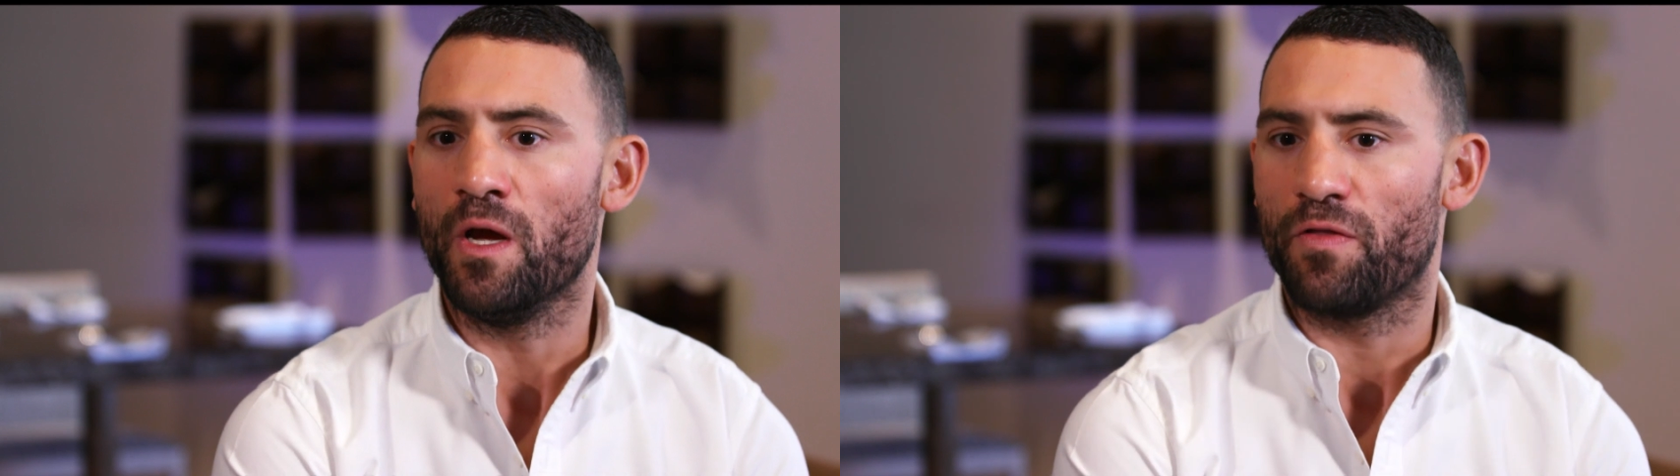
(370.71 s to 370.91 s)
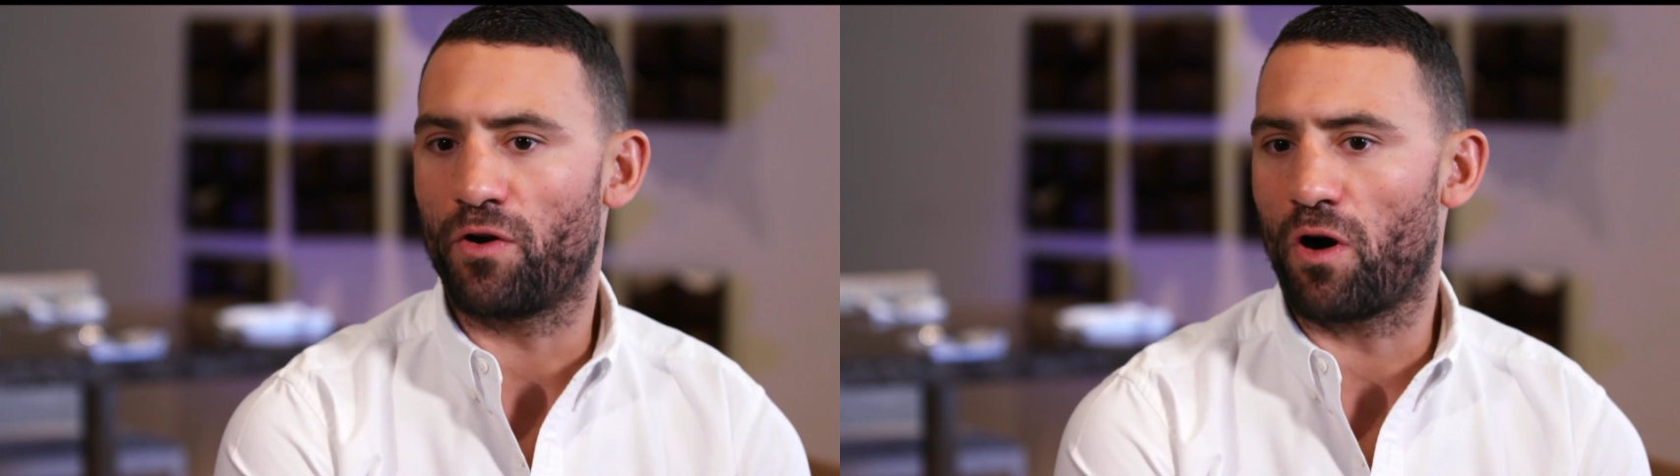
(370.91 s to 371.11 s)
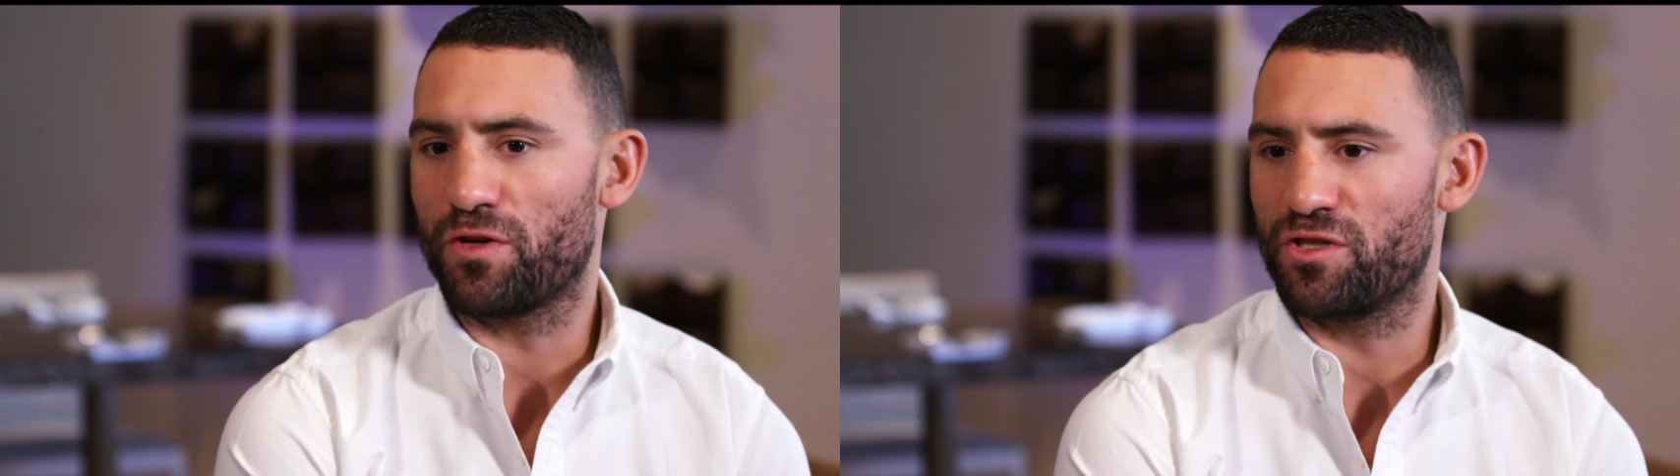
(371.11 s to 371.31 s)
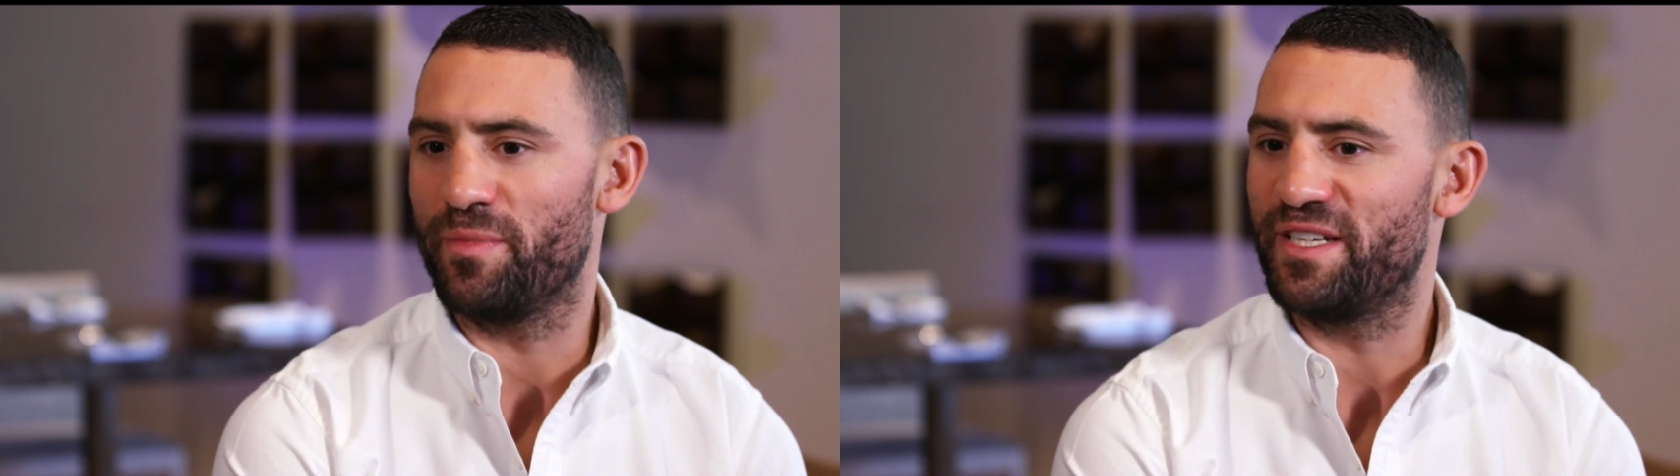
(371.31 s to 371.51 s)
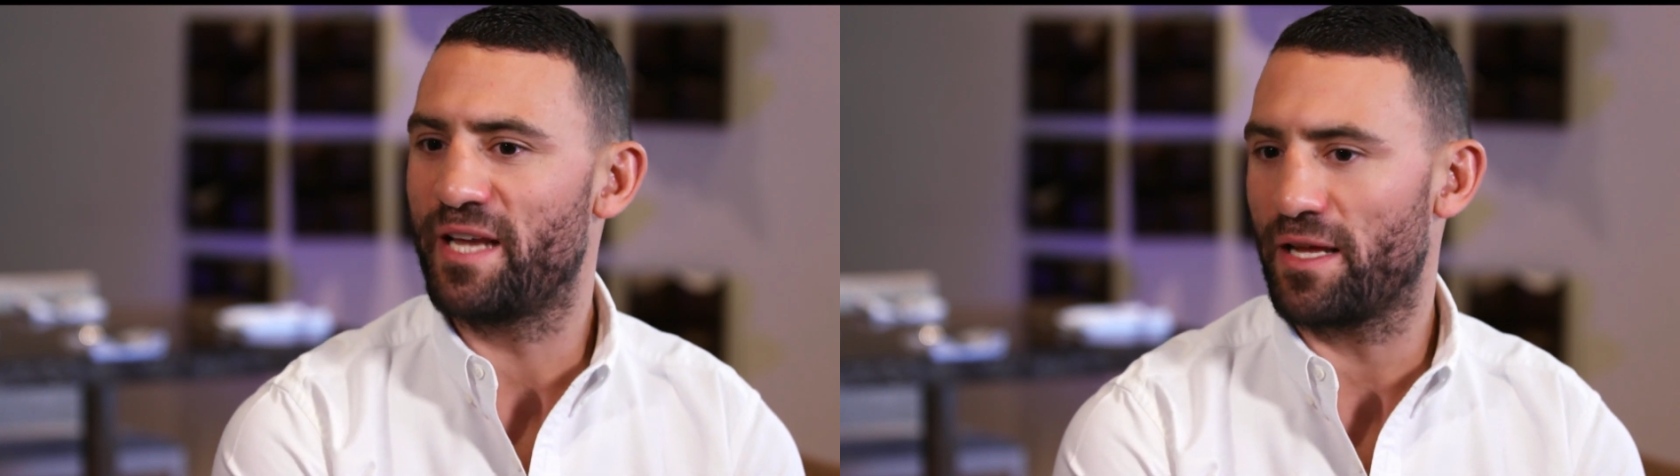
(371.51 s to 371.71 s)
there are some
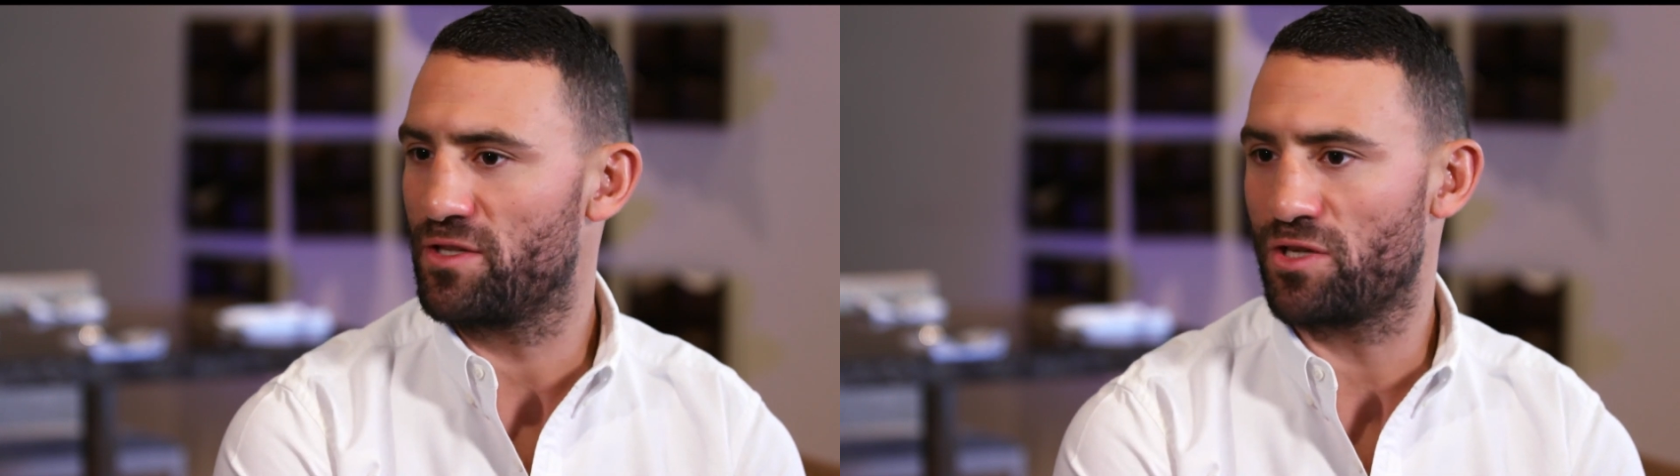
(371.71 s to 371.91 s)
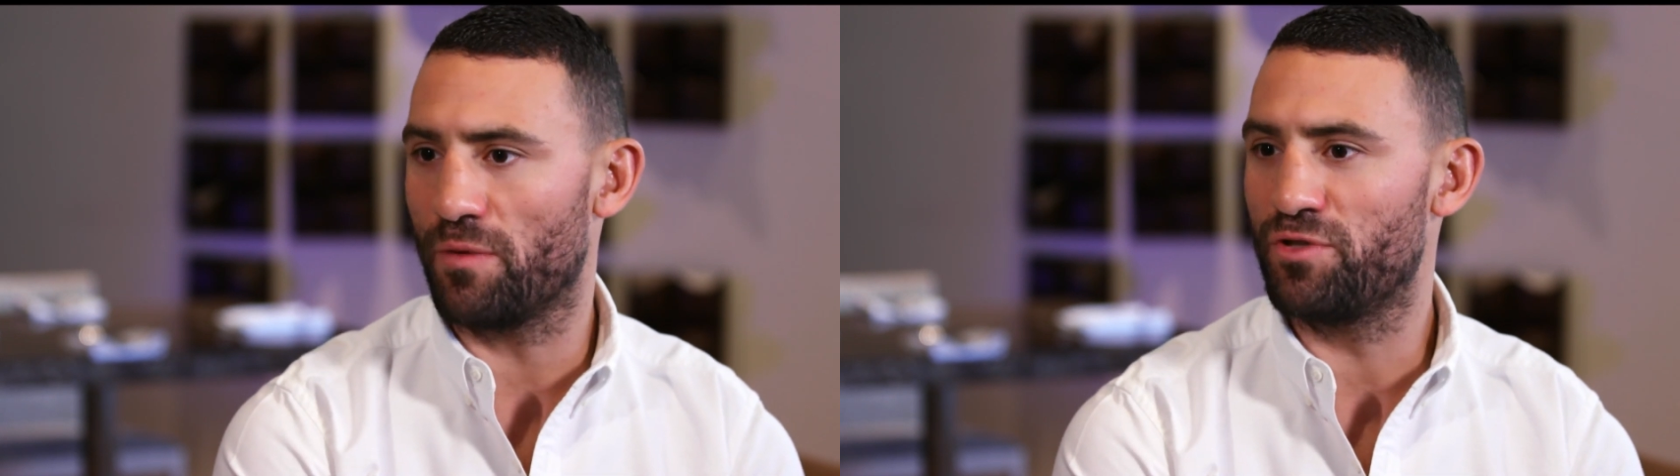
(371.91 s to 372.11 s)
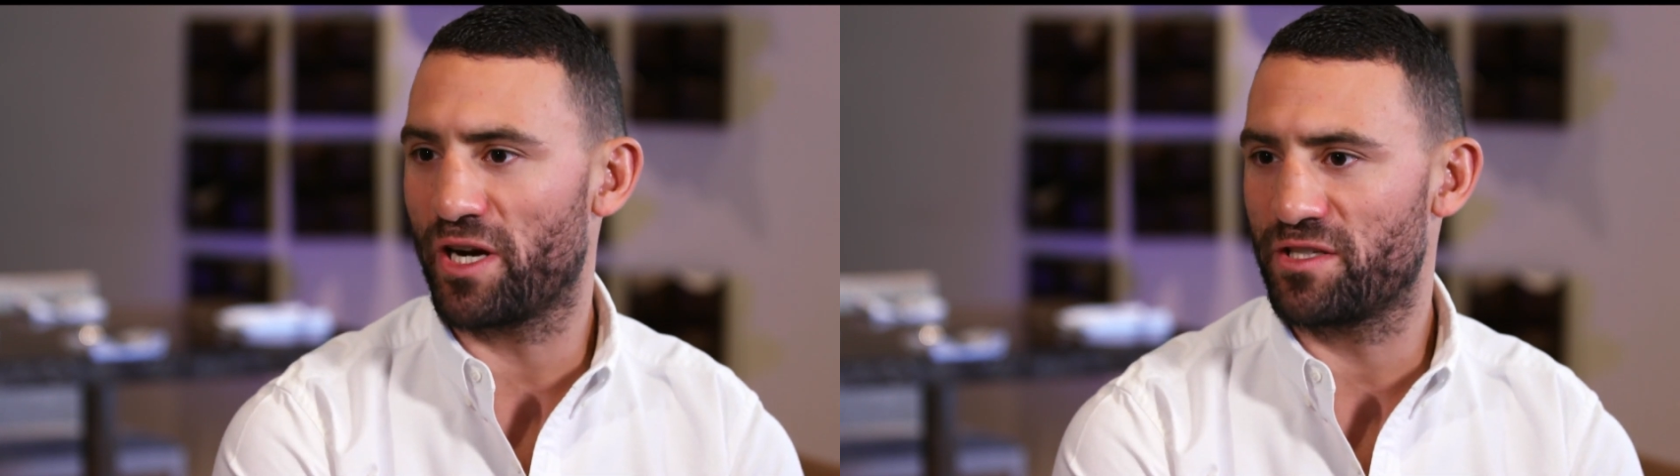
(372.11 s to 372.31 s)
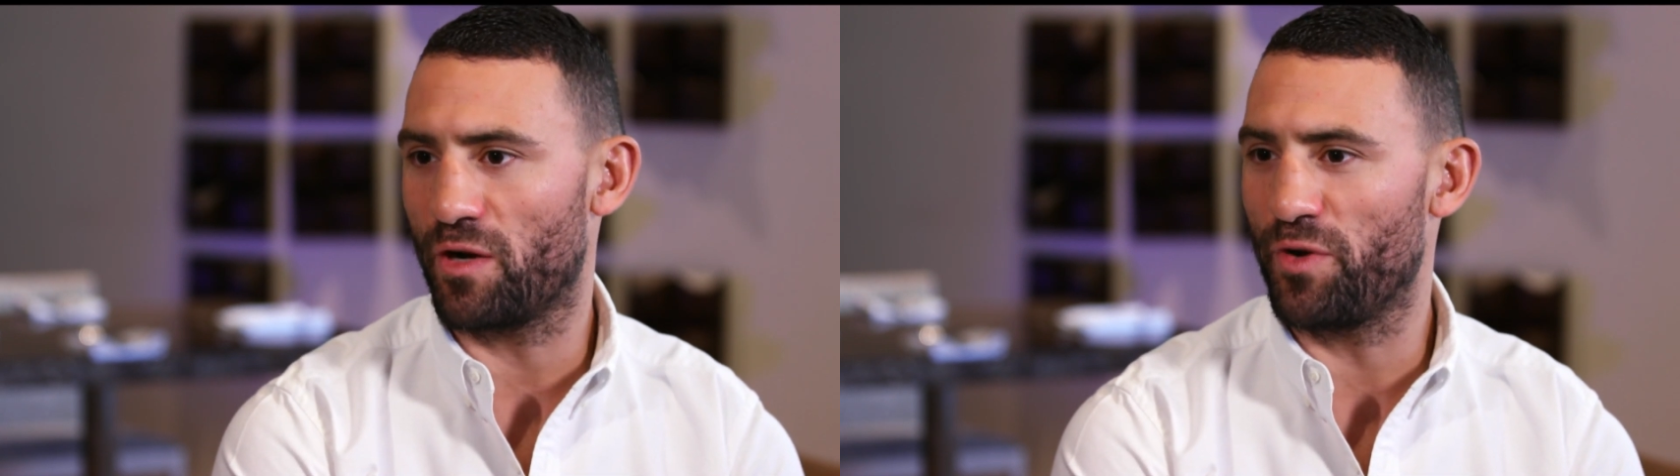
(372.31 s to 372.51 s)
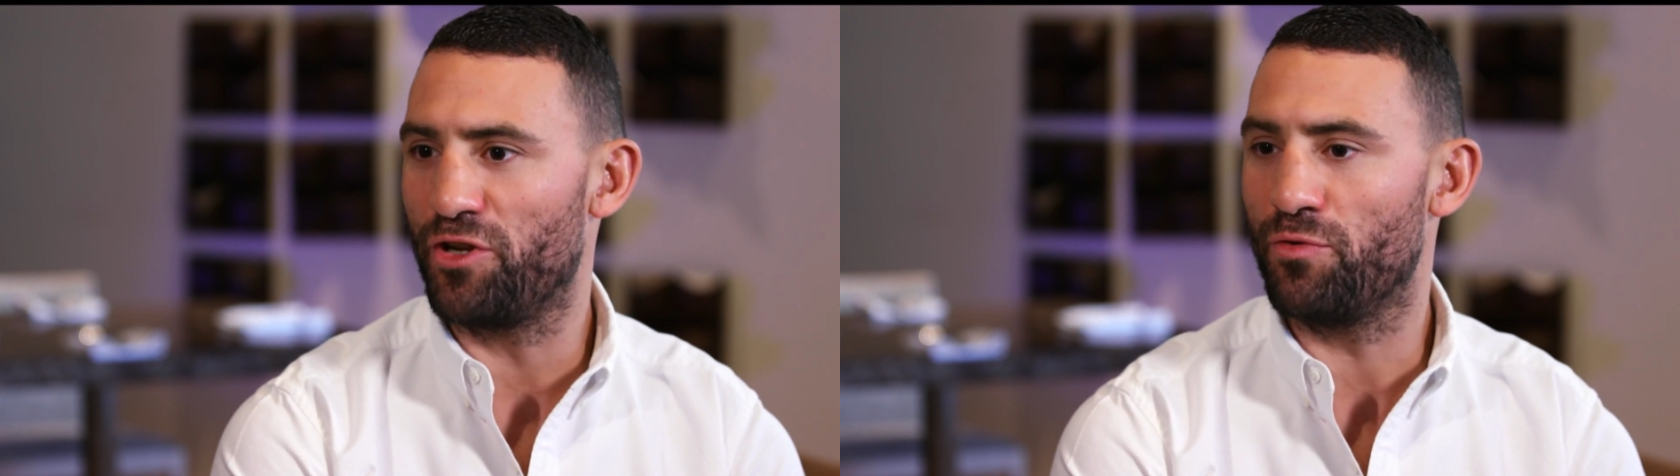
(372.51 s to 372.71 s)
intense subjects that
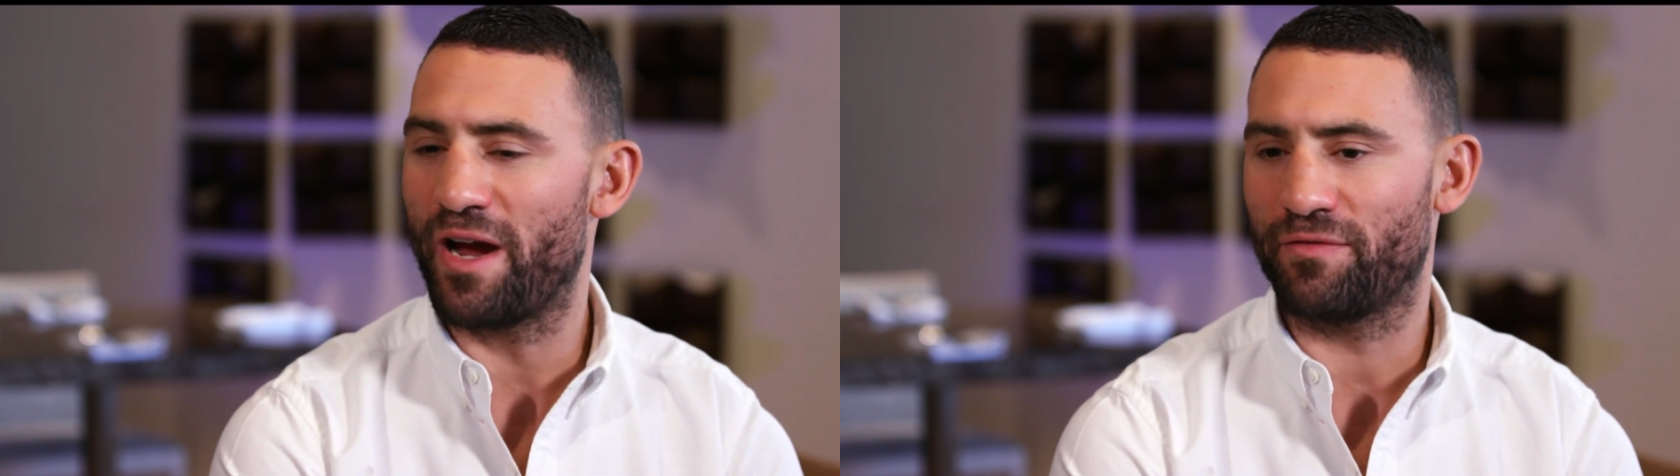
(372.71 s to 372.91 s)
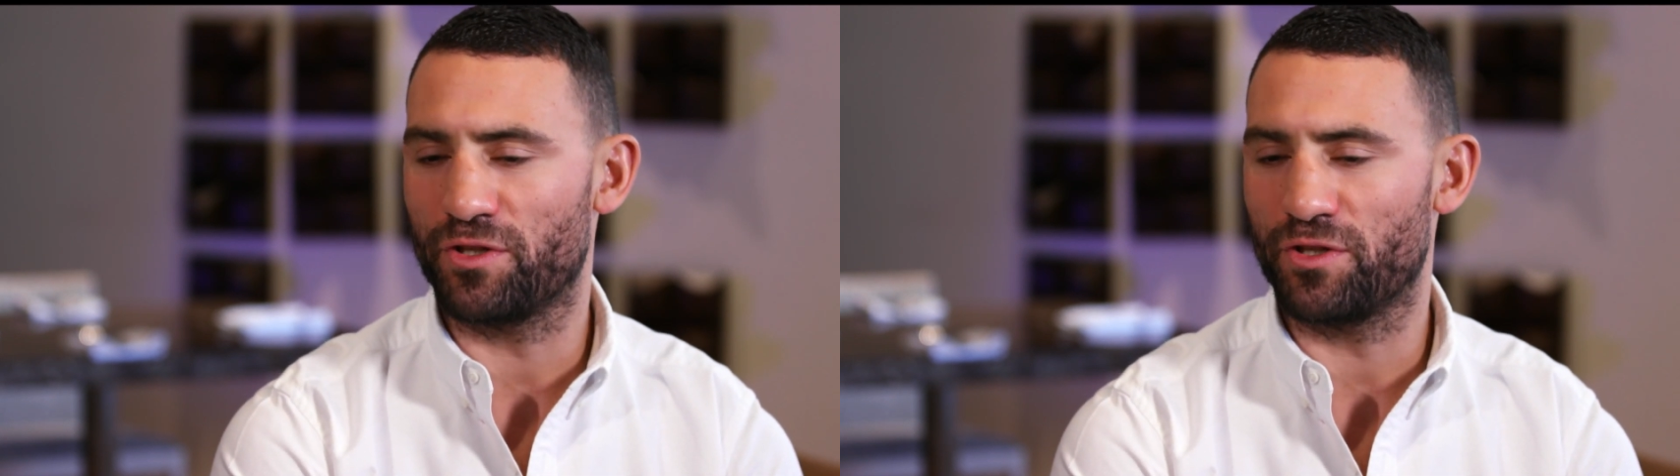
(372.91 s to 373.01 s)
we do have